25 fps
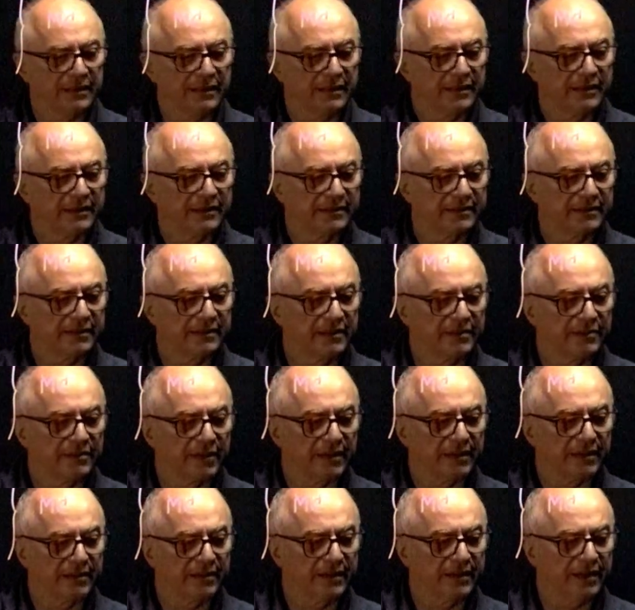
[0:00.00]
sigma
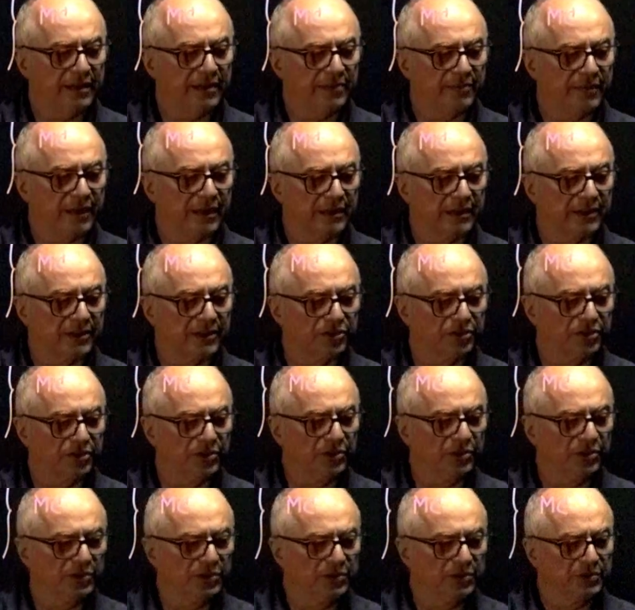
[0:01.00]
3 minus
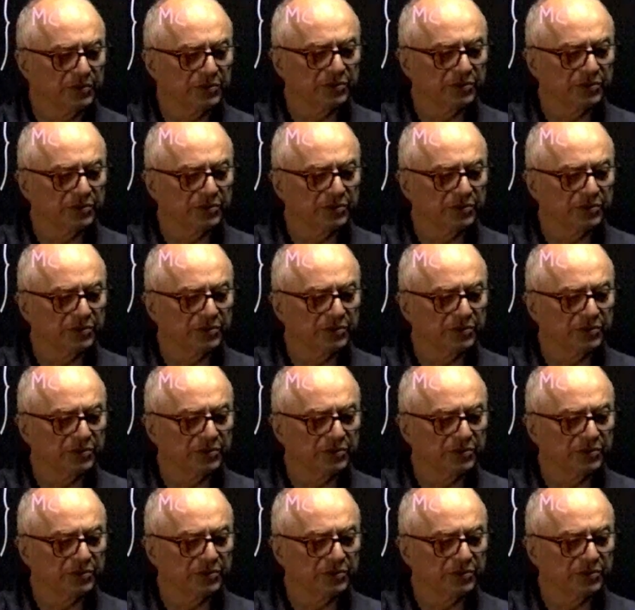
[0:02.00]
u.